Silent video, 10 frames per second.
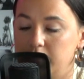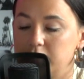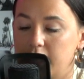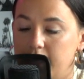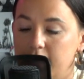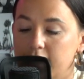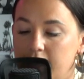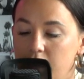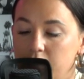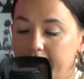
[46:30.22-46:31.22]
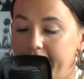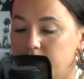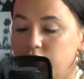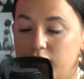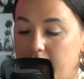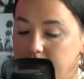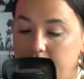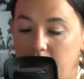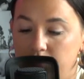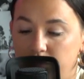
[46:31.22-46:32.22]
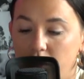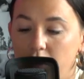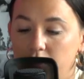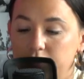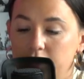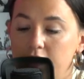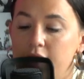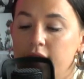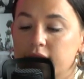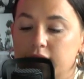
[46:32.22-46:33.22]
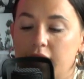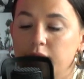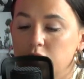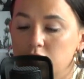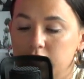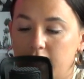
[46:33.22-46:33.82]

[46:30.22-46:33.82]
named Diana Keller actually had to get involved. Sam told